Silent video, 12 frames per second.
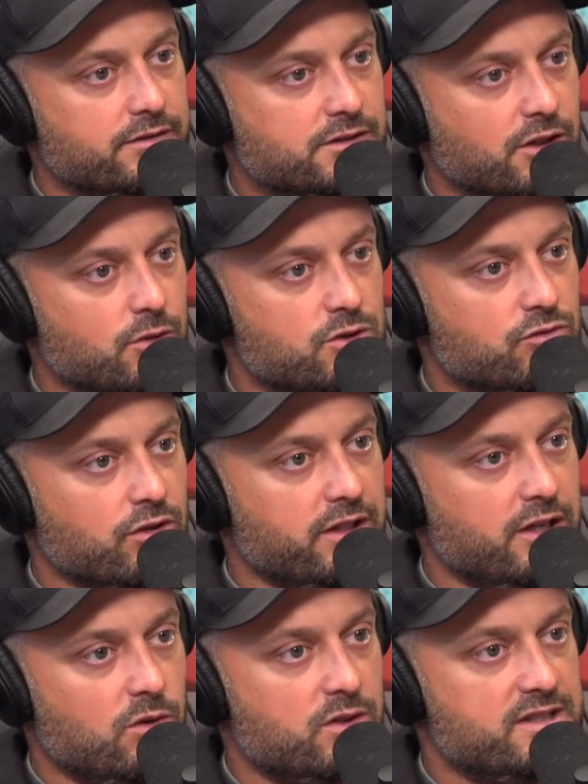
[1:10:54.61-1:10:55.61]
So there was really
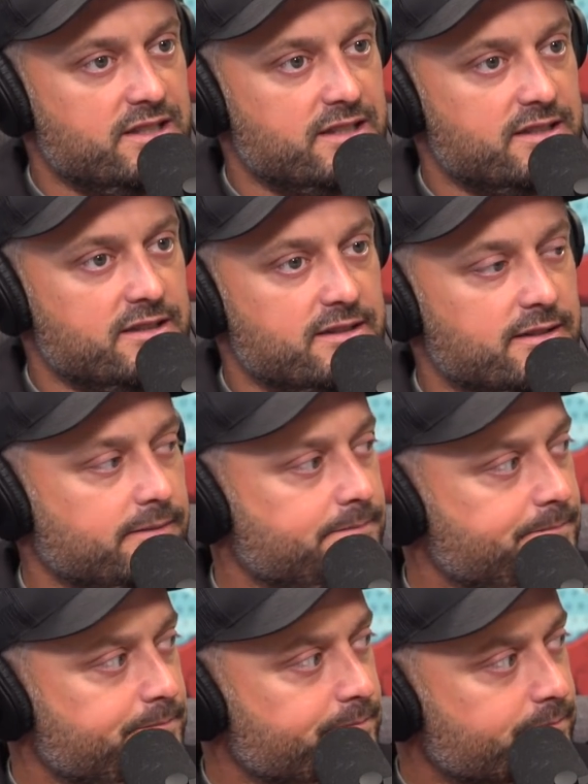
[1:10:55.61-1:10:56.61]
no consistency
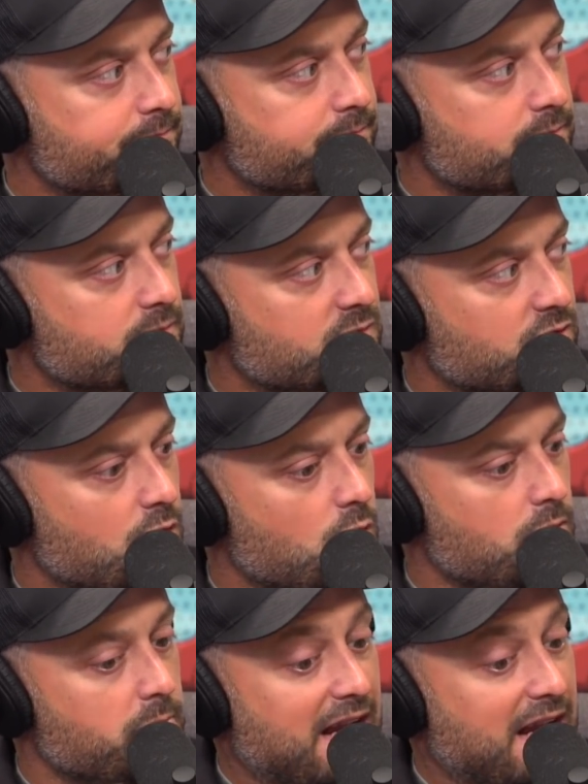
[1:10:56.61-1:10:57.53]
of going,